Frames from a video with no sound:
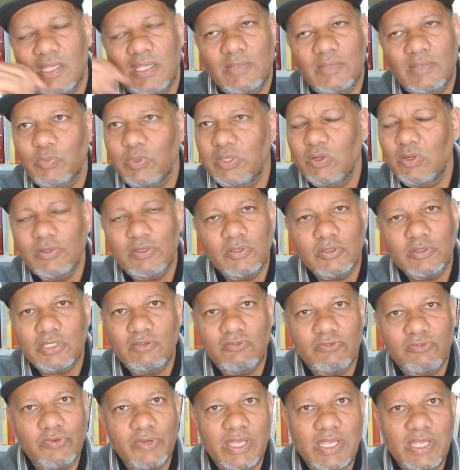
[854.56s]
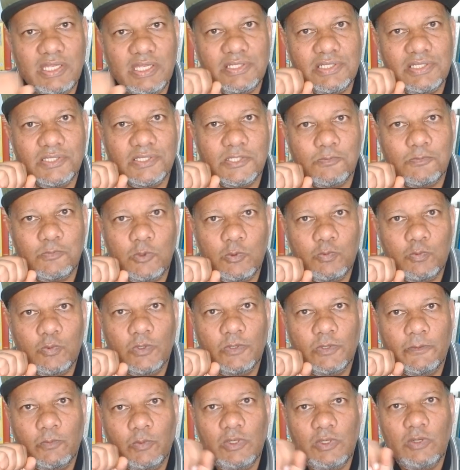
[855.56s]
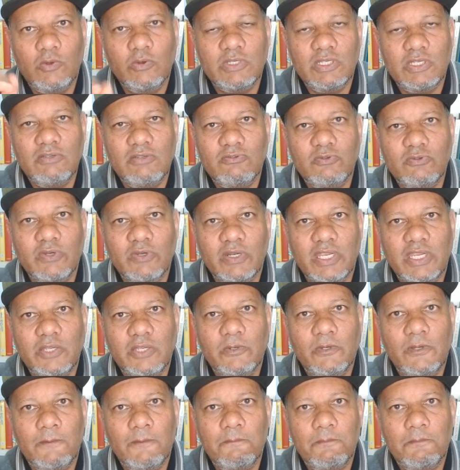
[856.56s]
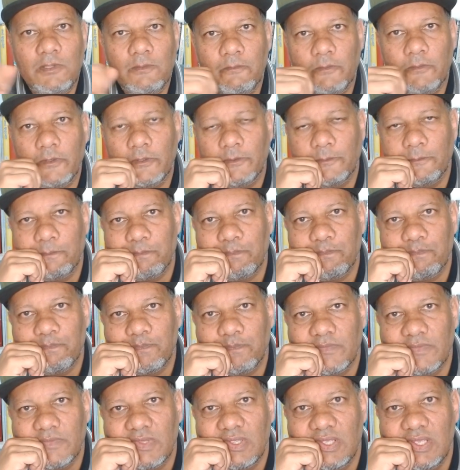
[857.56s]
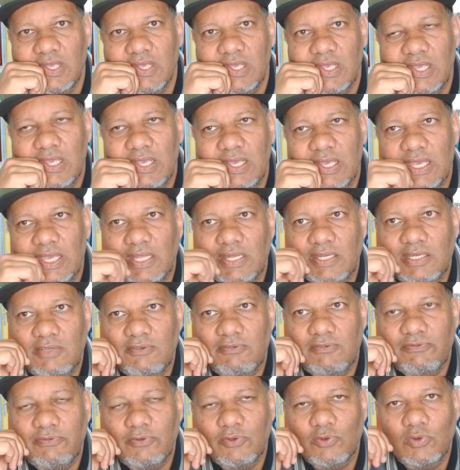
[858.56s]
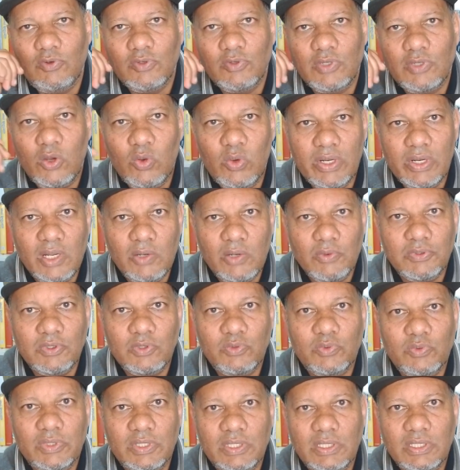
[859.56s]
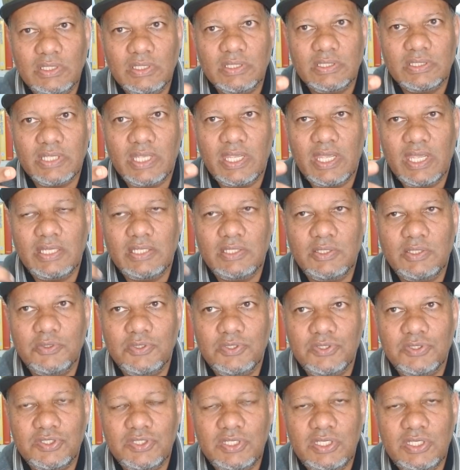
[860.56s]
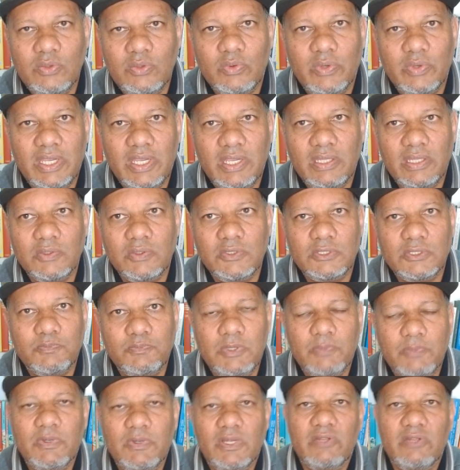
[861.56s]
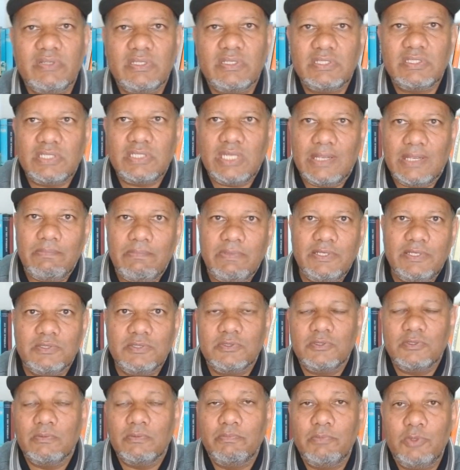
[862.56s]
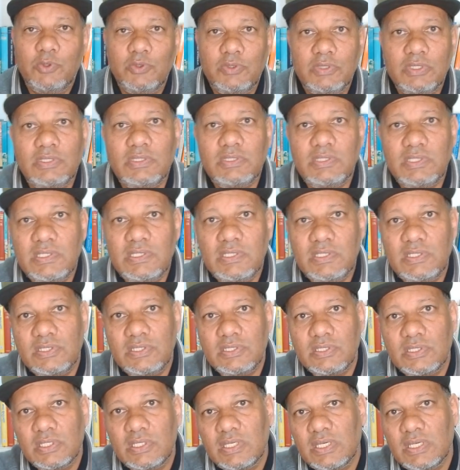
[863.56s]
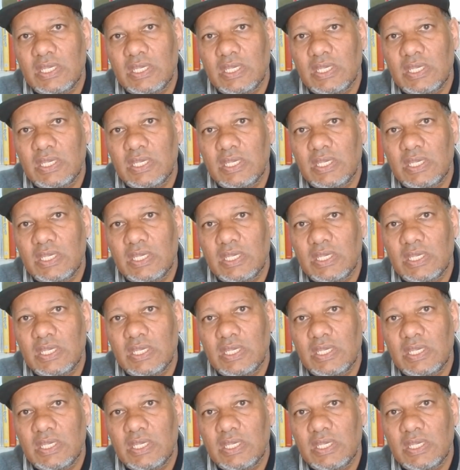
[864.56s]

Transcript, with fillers: We're not looking for angels, people. We're looking for regular people. And if you go around the world and you see where those people have established communities,